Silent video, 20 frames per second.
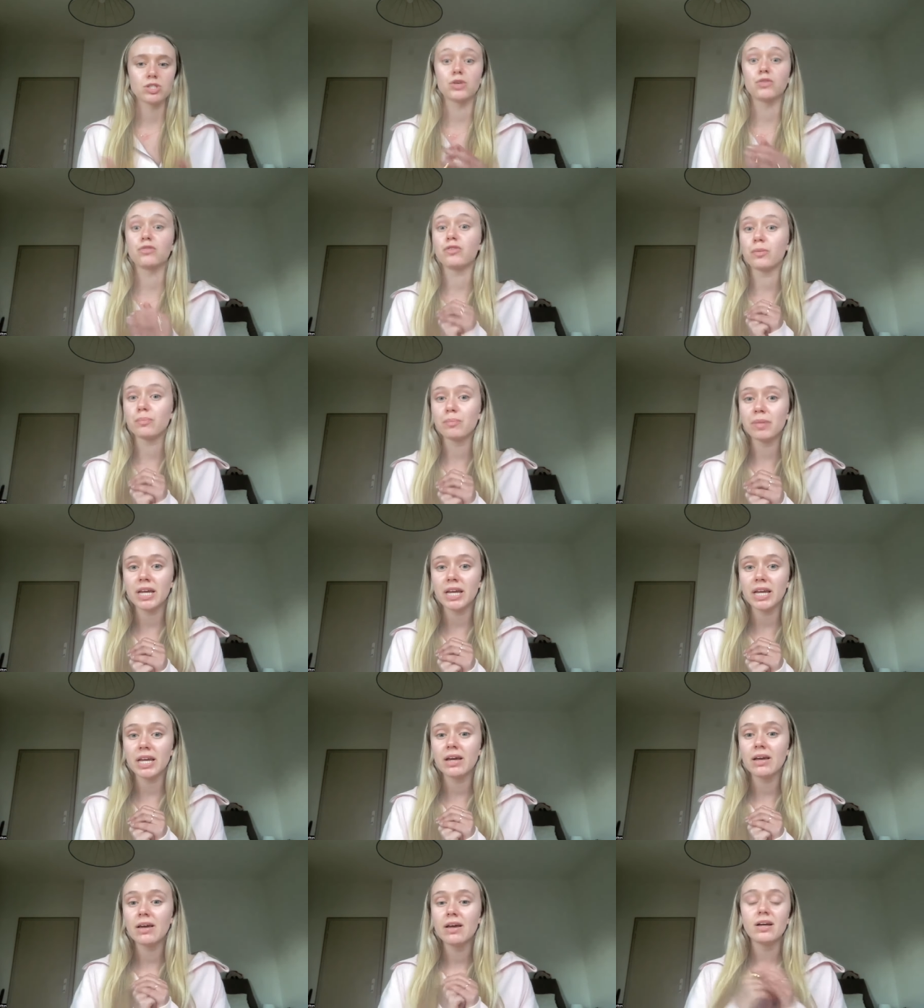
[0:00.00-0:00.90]
So for
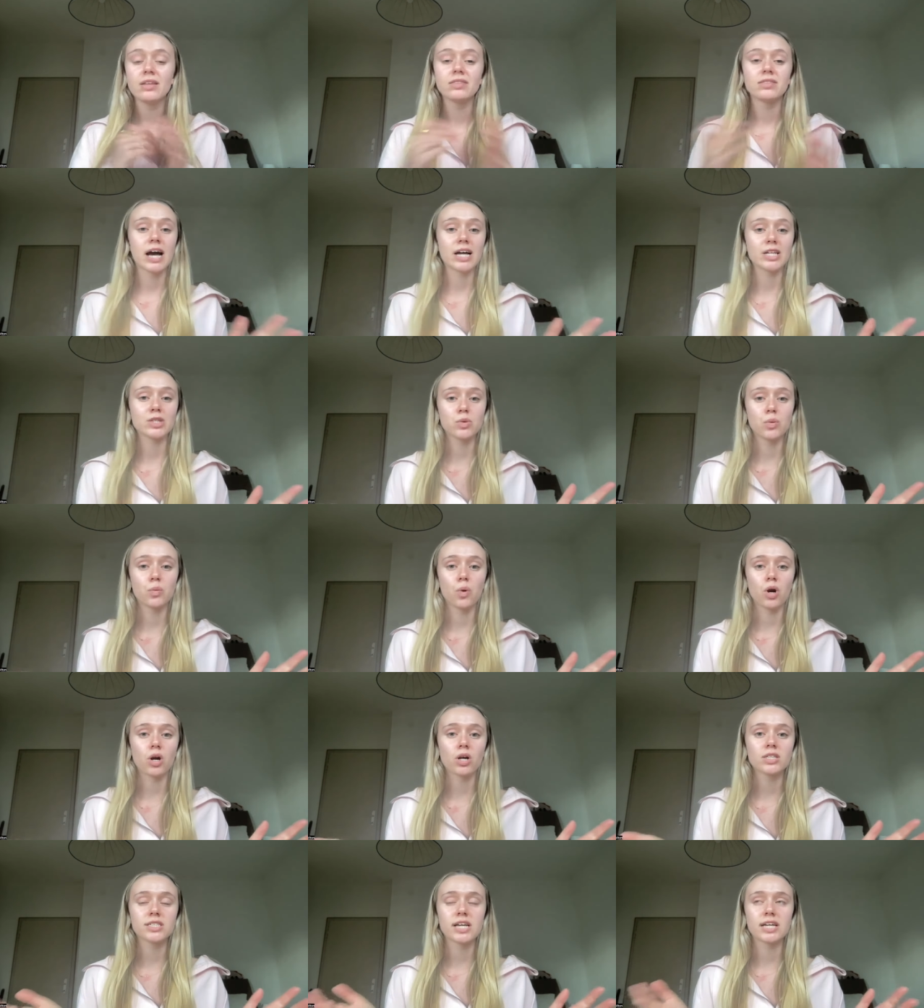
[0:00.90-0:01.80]
me, that's what
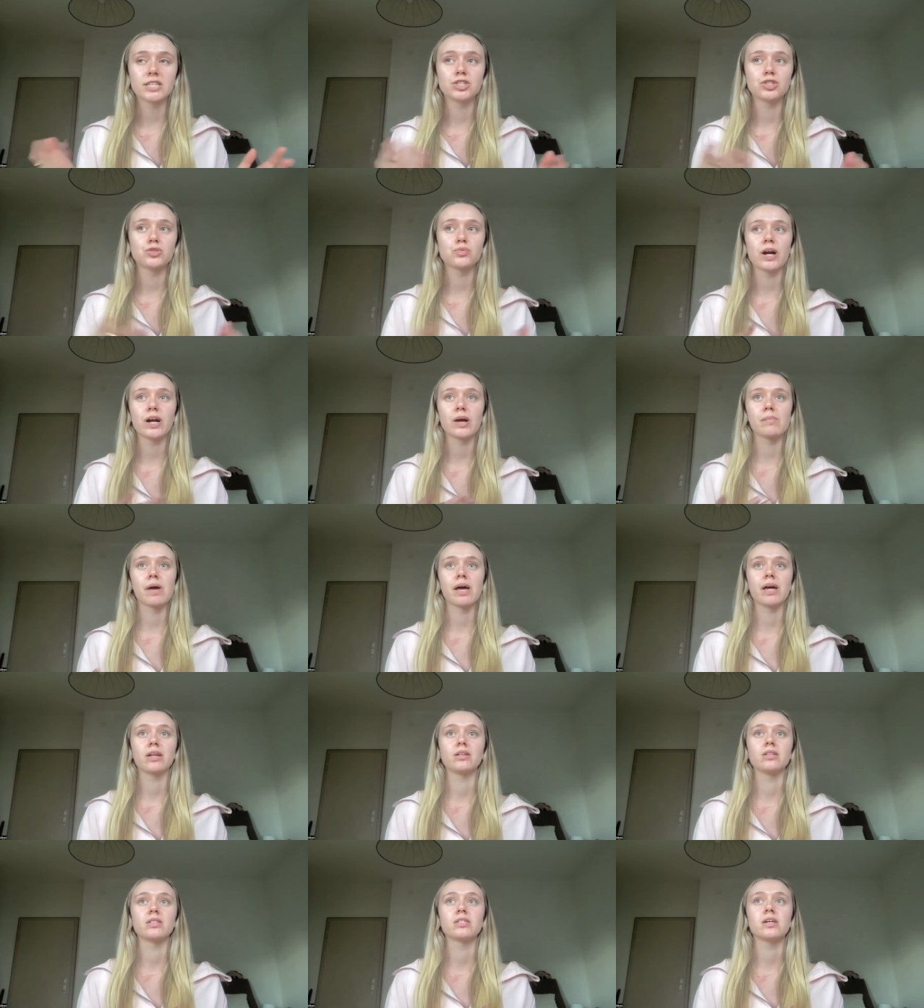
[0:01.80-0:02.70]
works. I just
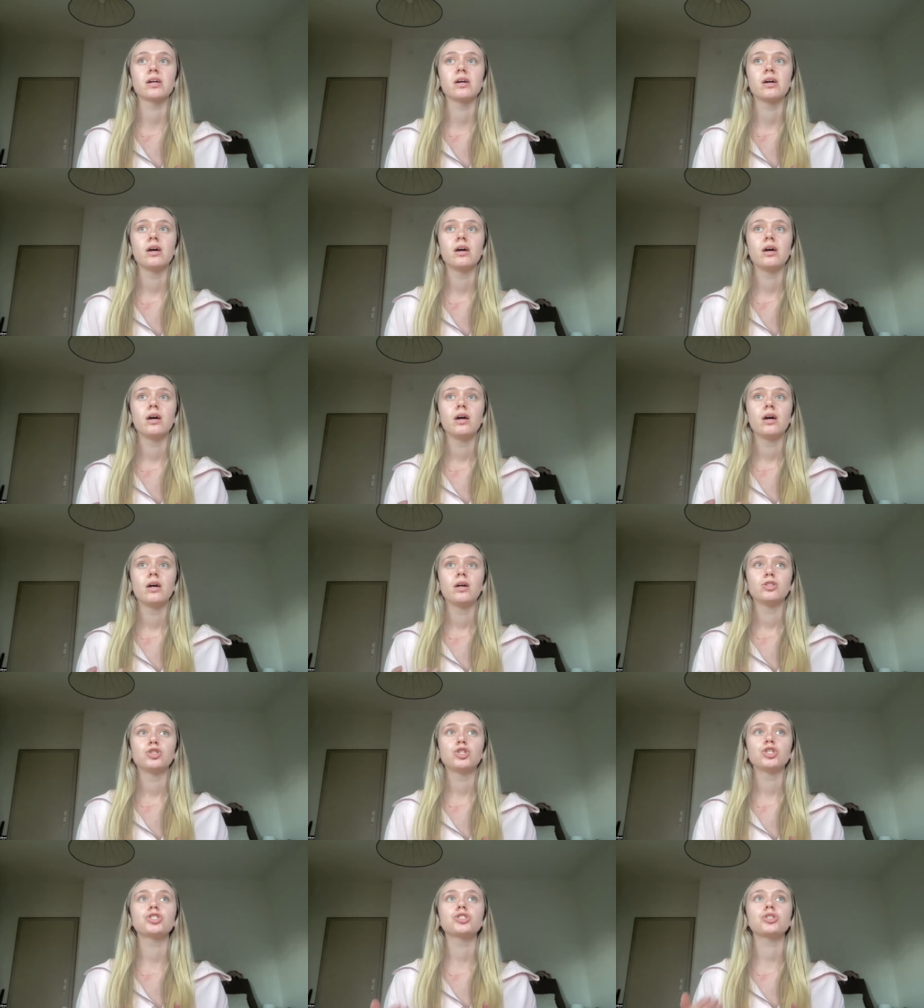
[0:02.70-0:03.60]
recommend
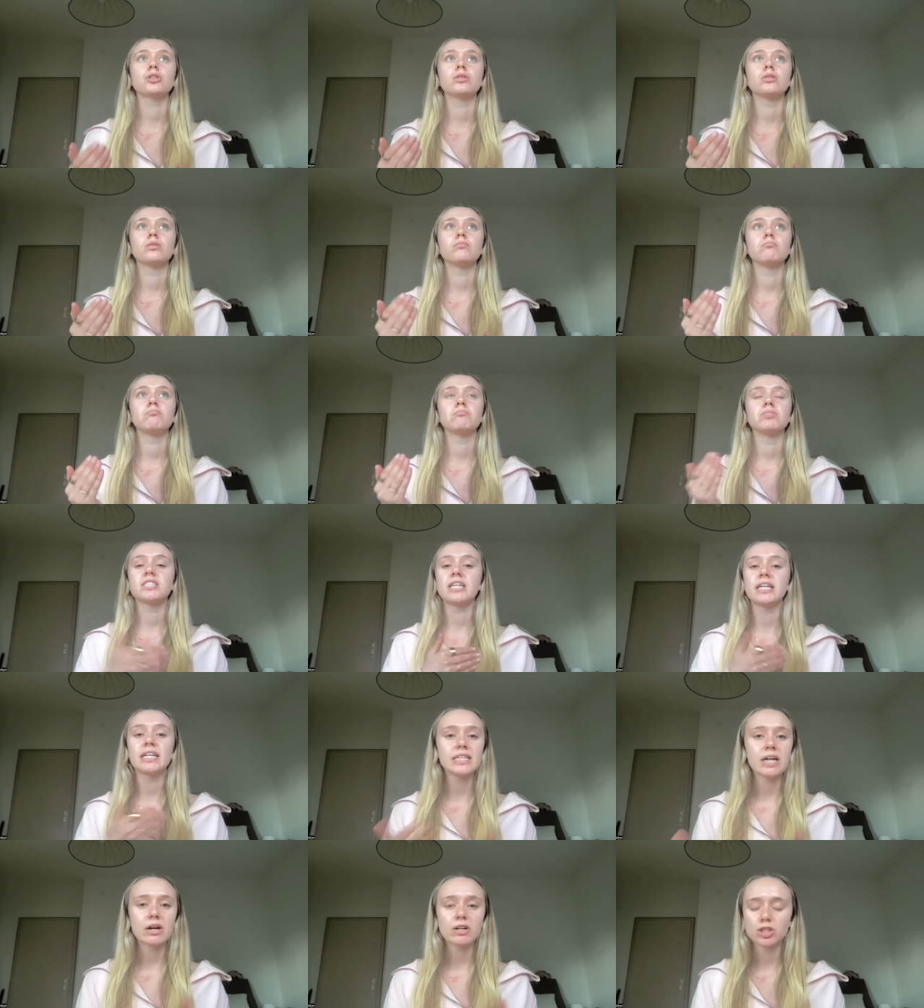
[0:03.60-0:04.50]
just
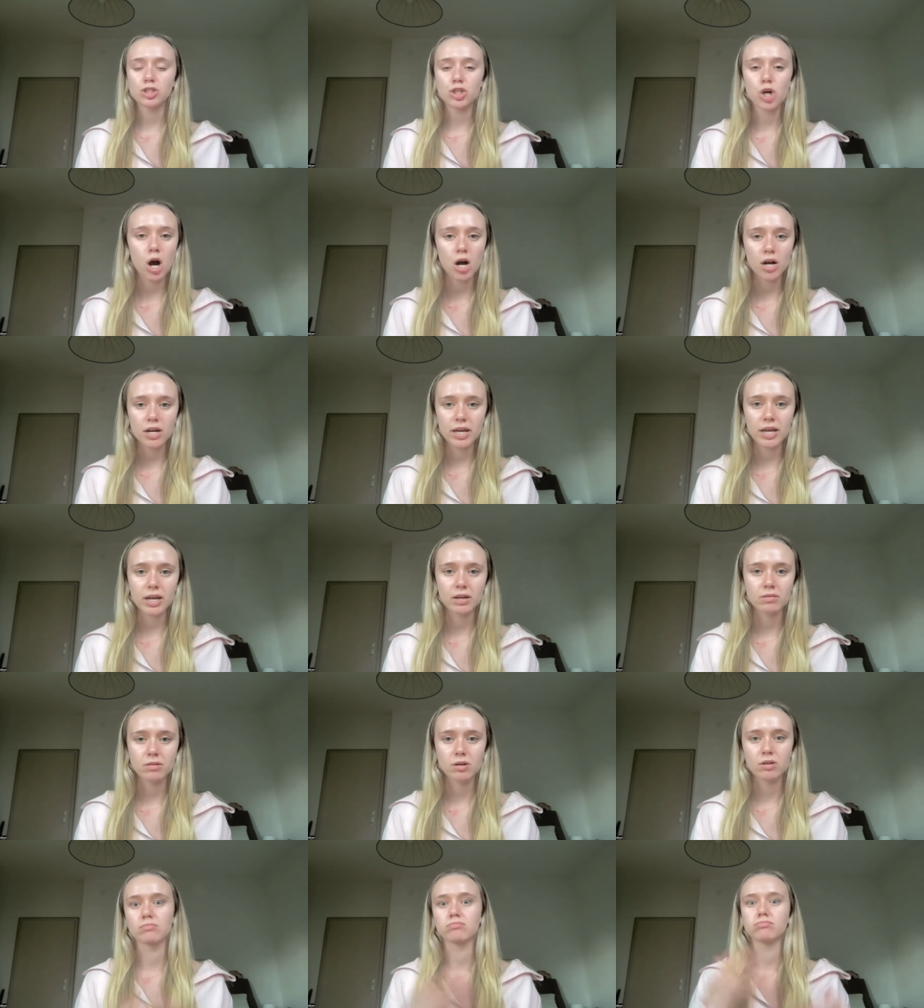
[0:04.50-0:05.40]
sitting down and
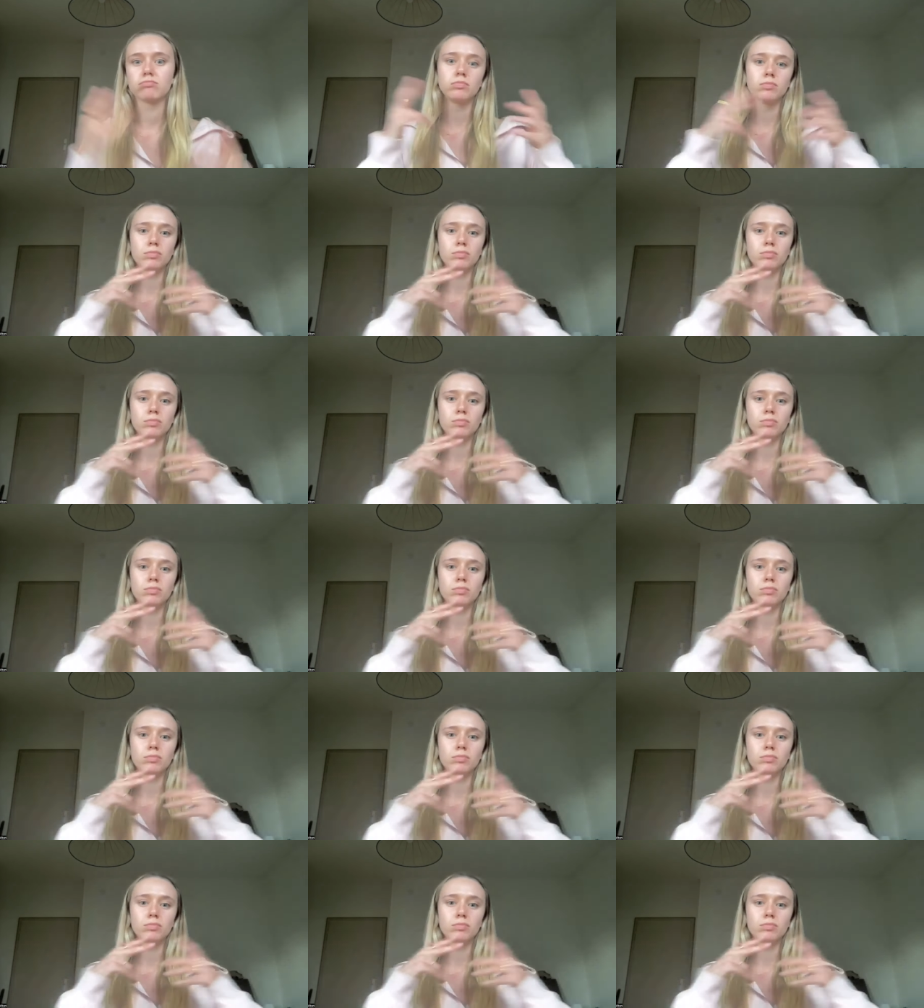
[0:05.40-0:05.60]
talking or